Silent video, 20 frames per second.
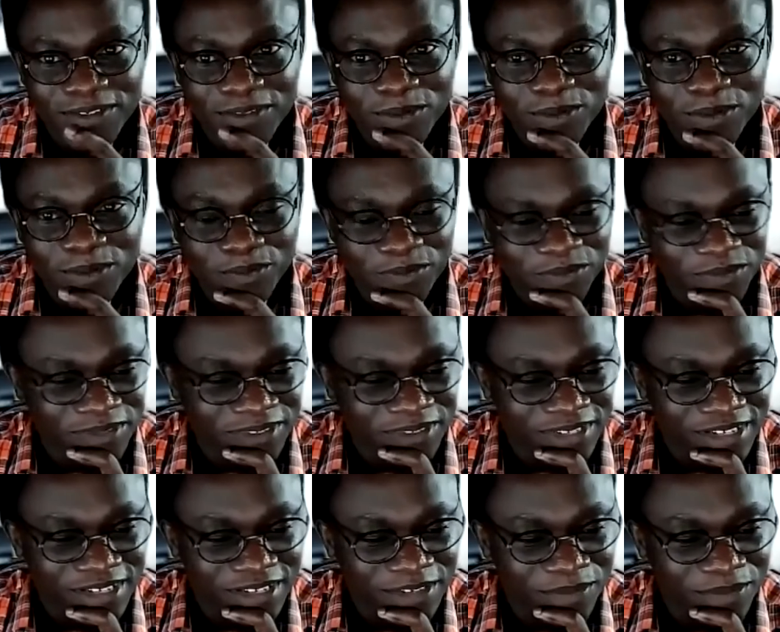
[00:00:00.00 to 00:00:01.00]
so
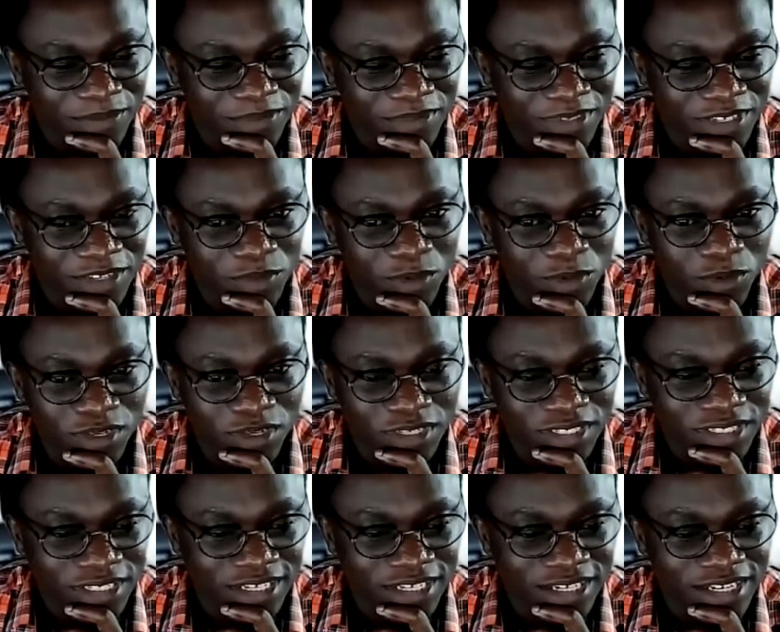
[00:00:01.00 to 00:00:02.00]
give me 1
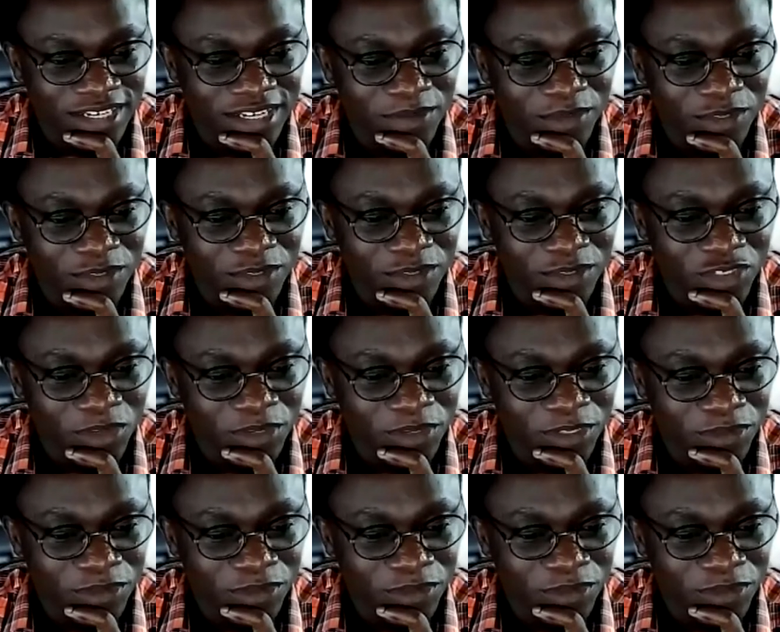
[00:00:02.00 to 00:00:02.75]
second. Let me share my screen.